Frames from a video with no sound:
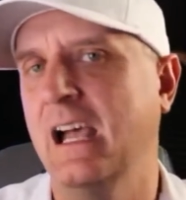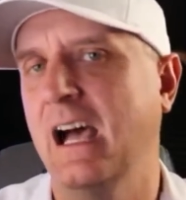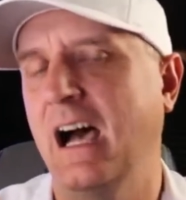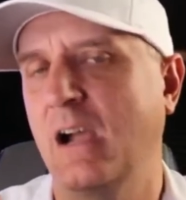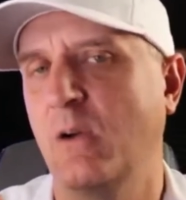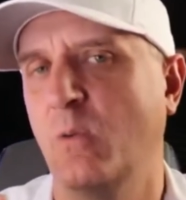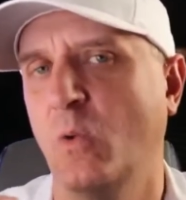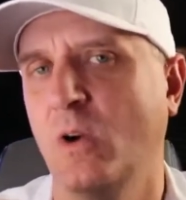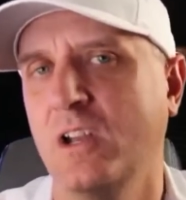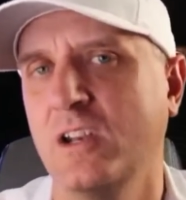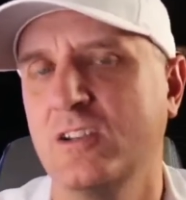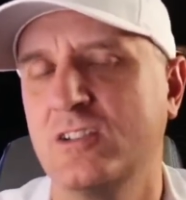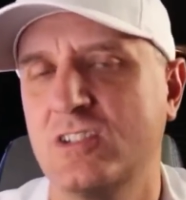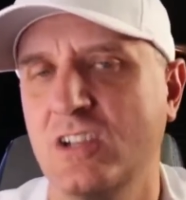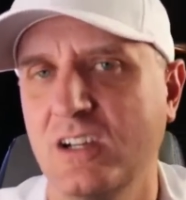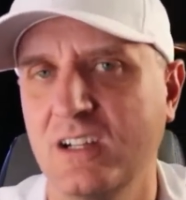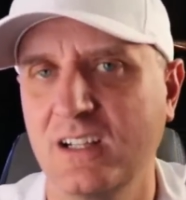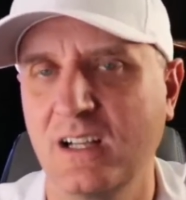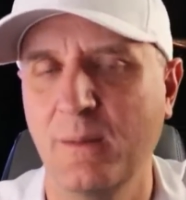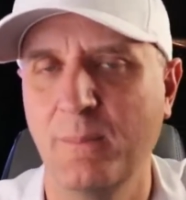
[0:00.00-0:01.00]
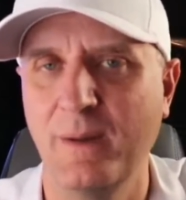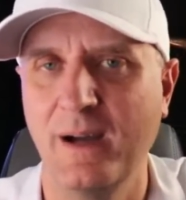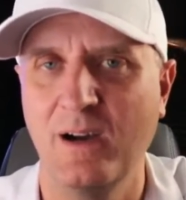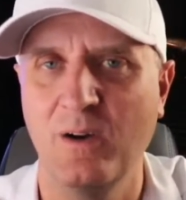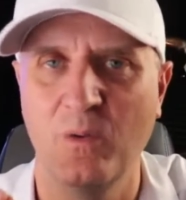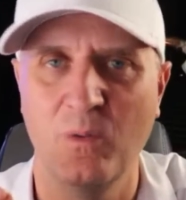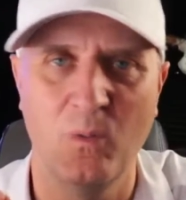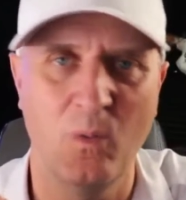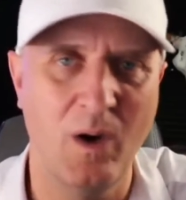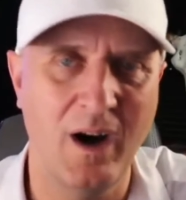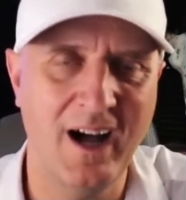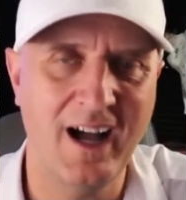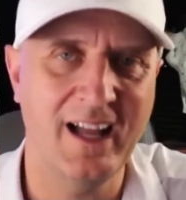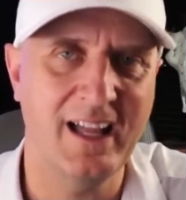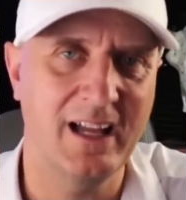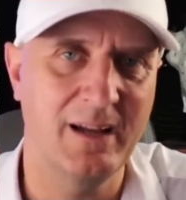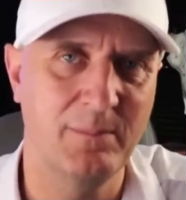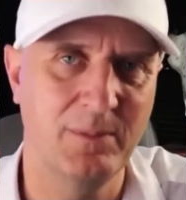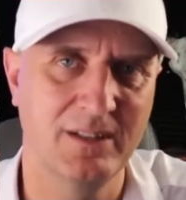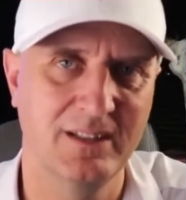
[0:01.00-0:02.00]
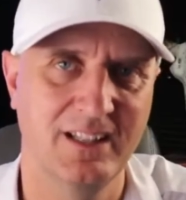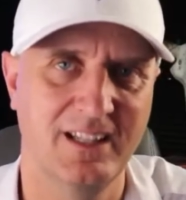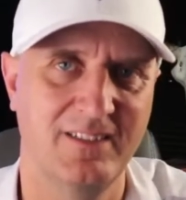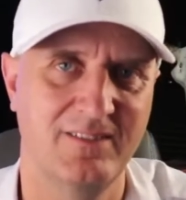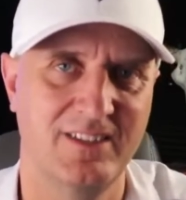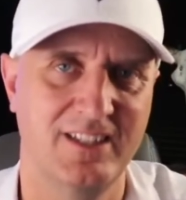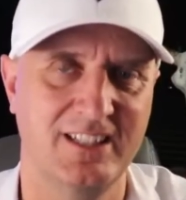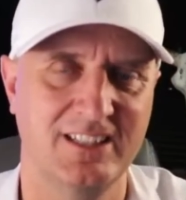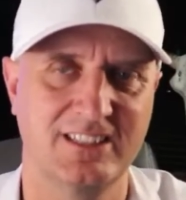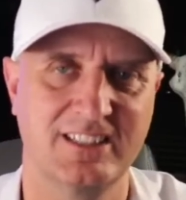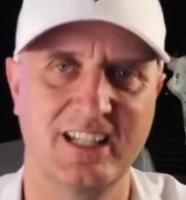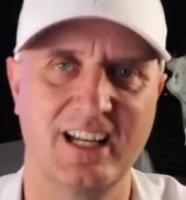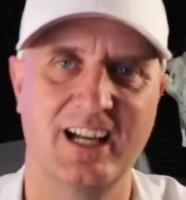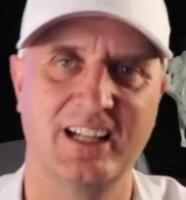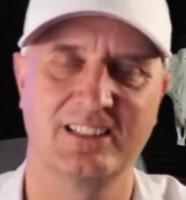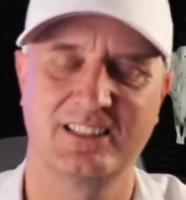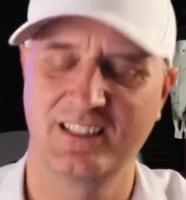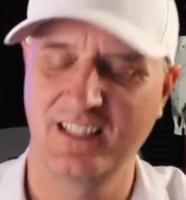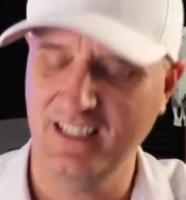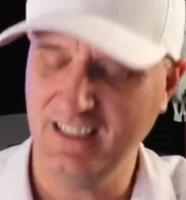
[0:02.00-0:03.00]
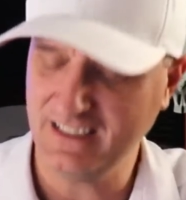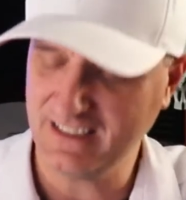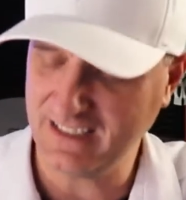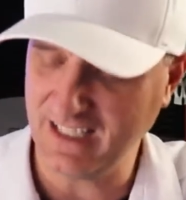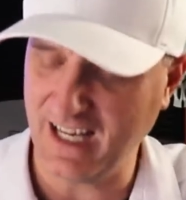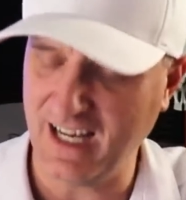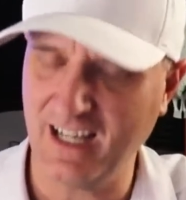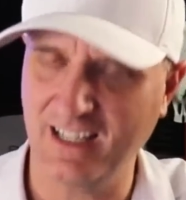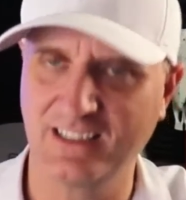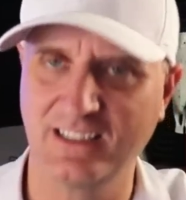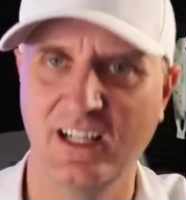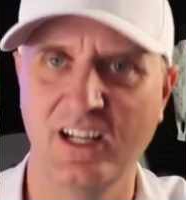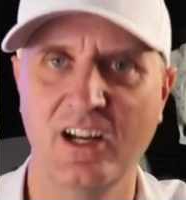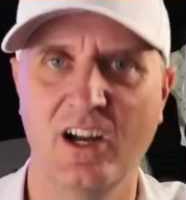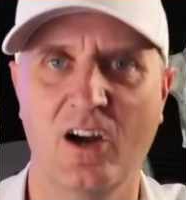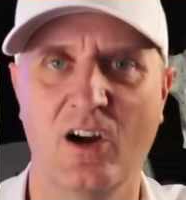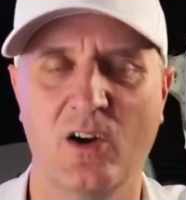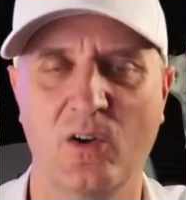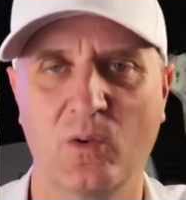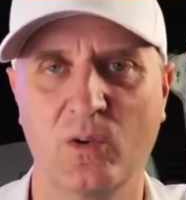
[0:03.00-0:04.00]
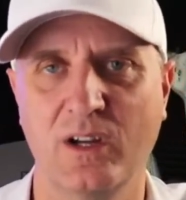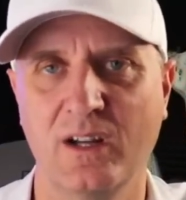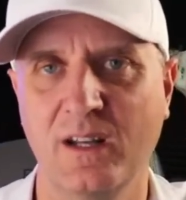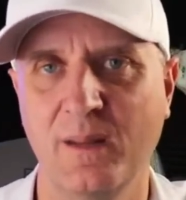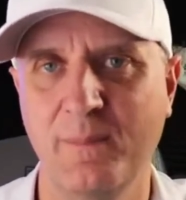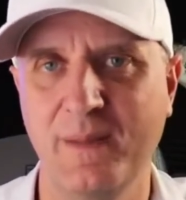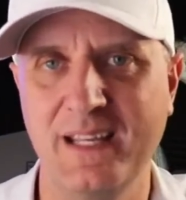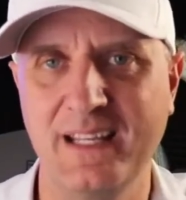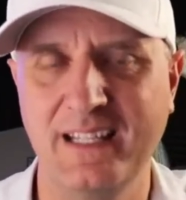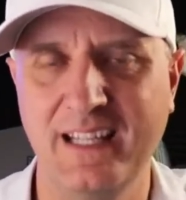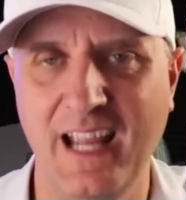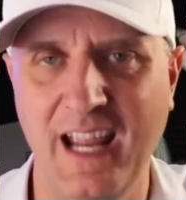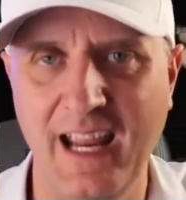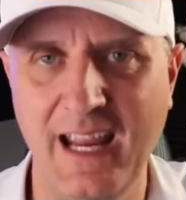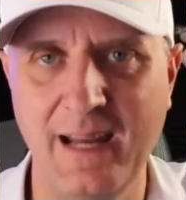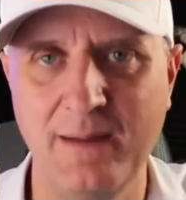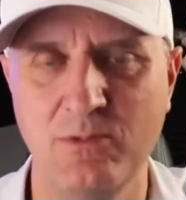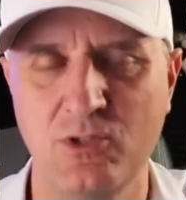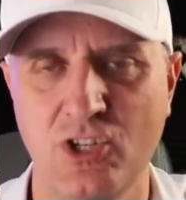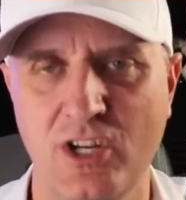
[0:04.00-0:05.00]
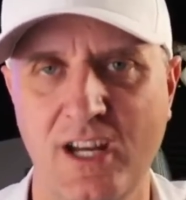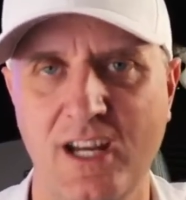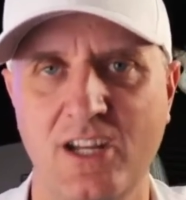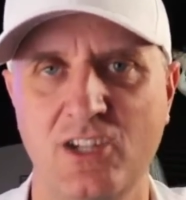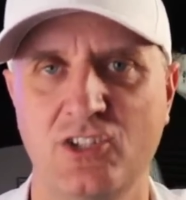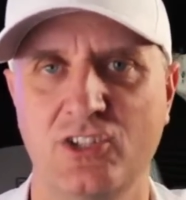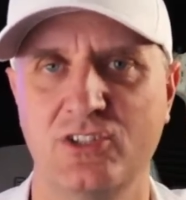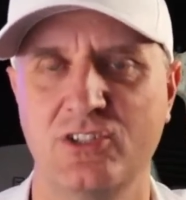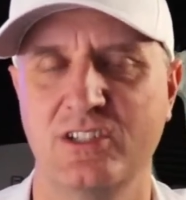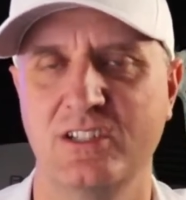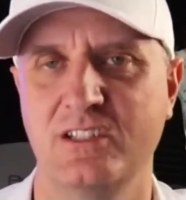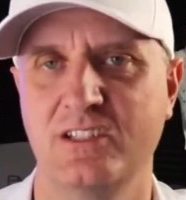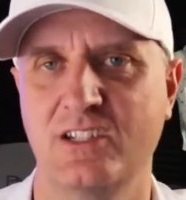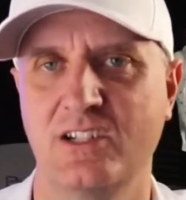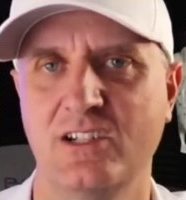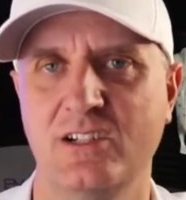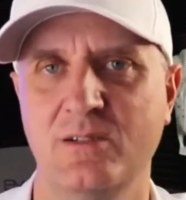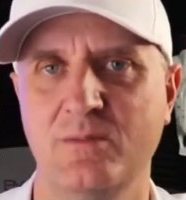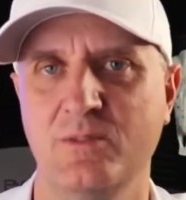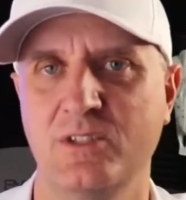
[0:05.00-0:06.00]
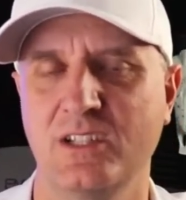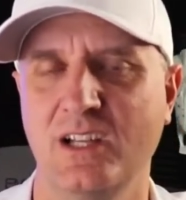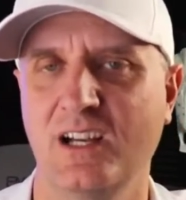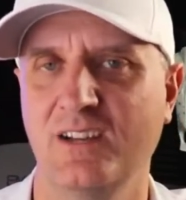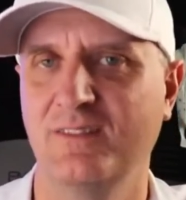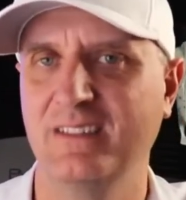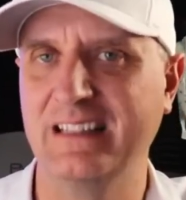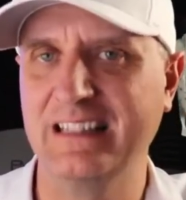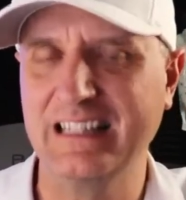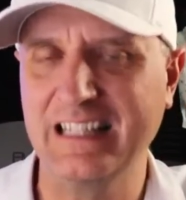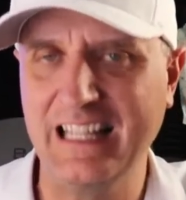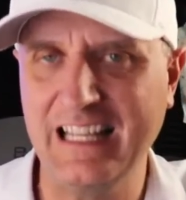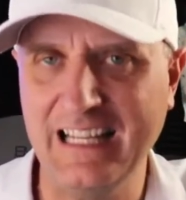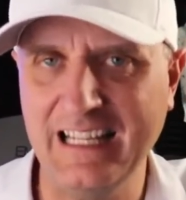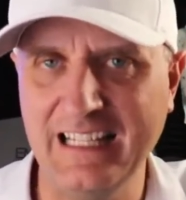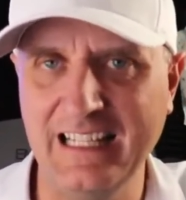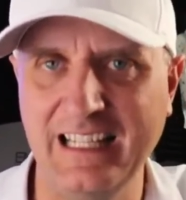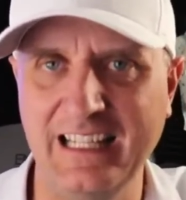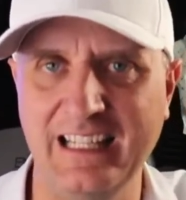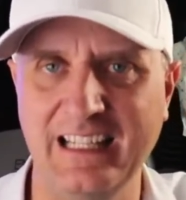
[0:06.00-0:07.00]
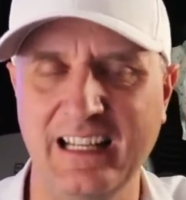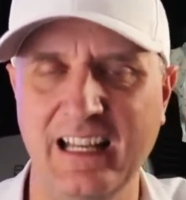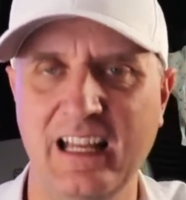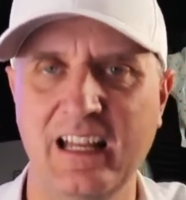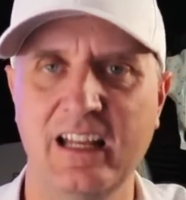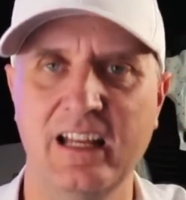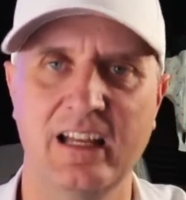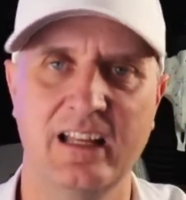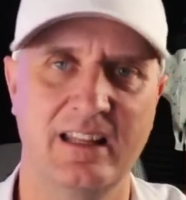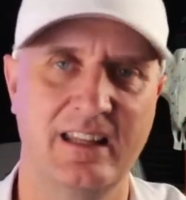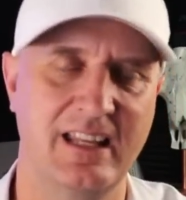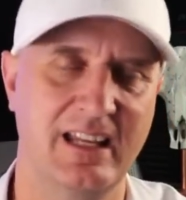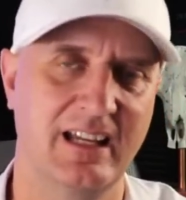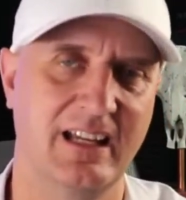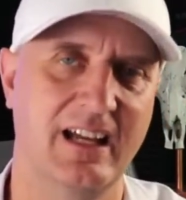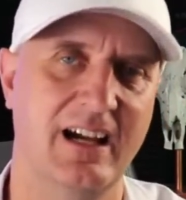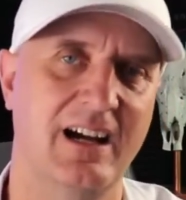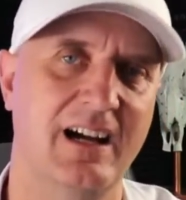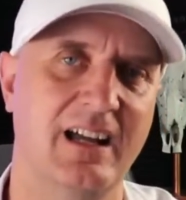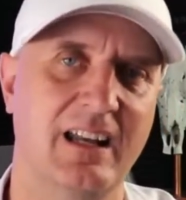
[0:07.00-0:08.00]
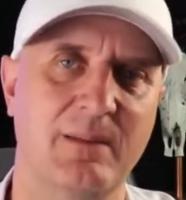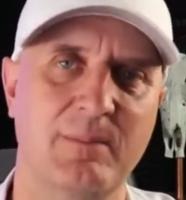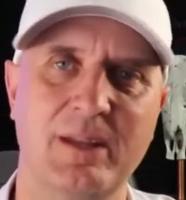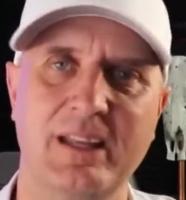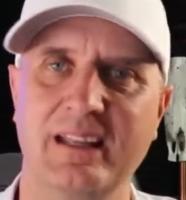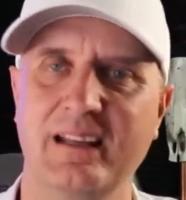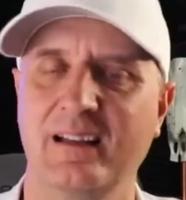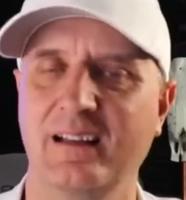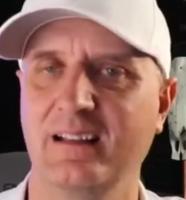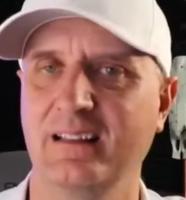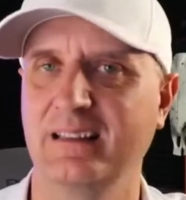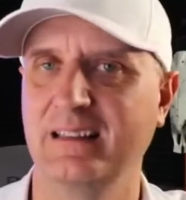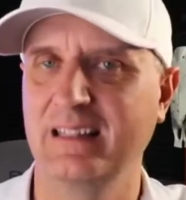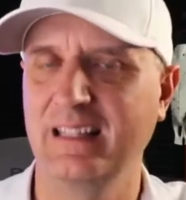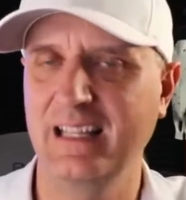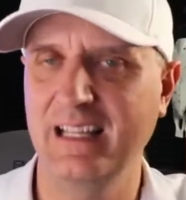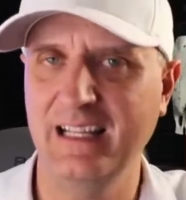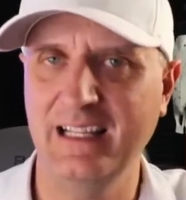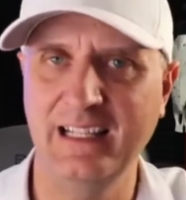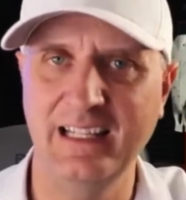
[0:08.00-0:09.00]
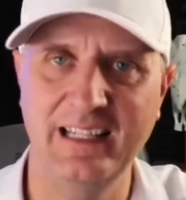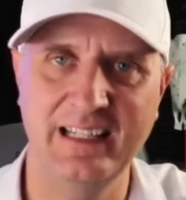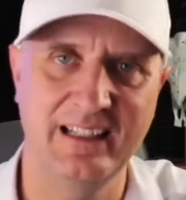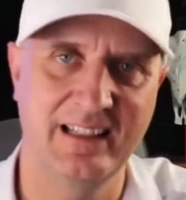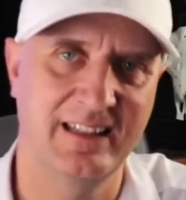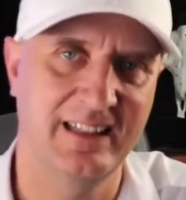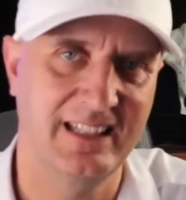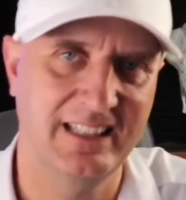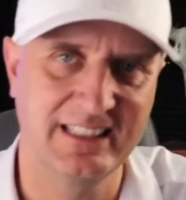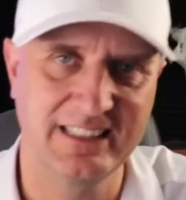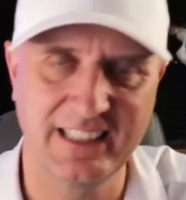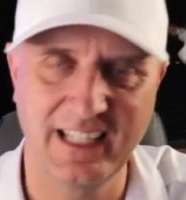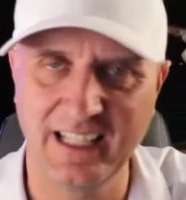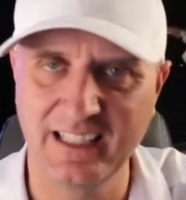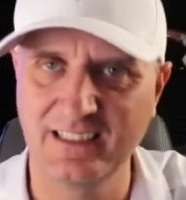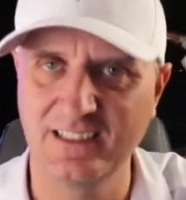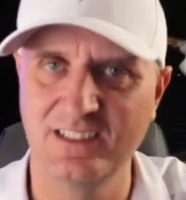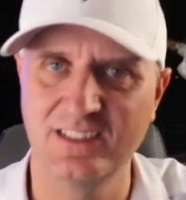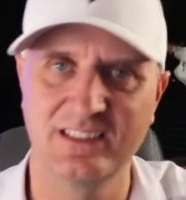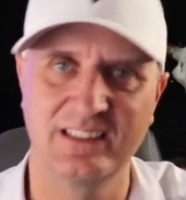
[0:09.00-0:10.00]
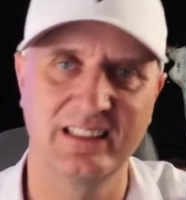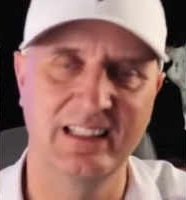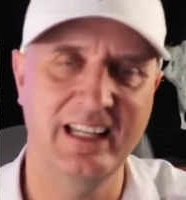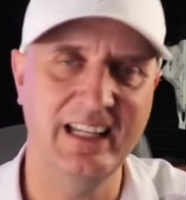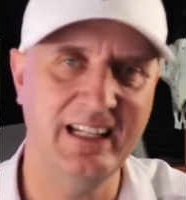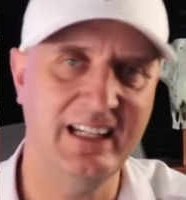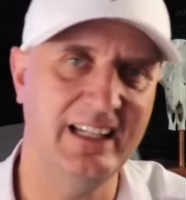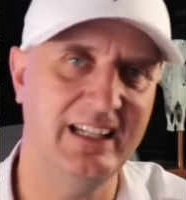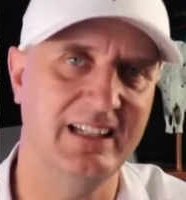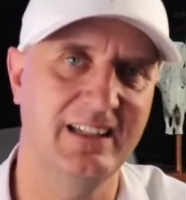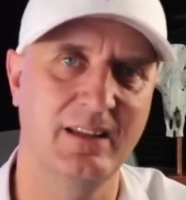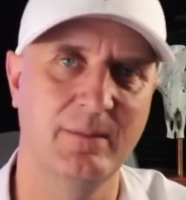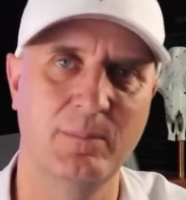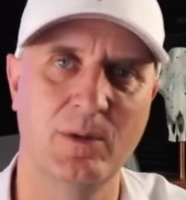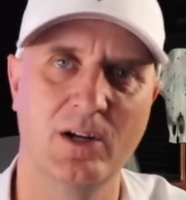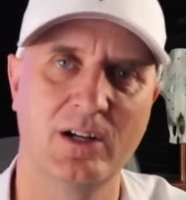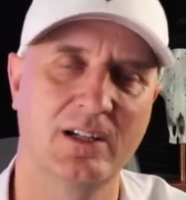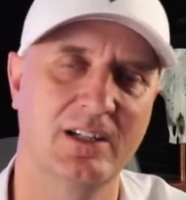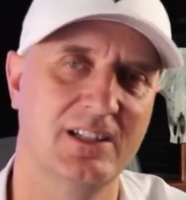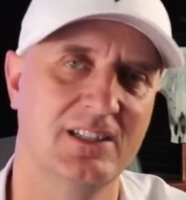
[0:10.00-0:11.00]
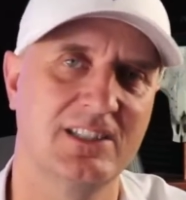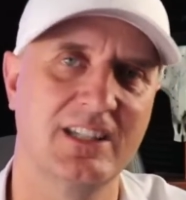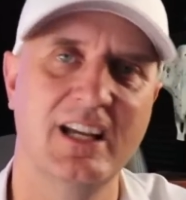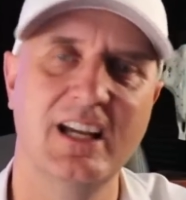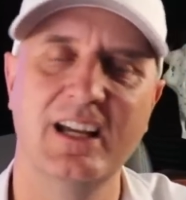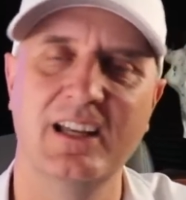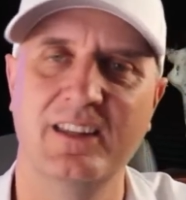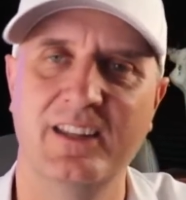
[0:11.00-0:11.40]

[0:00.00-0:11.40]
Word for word: I want to talk about why I believe these stocks. These stocks are going to be game changers in terms of leading the economy, leading the sectors, leading the markets.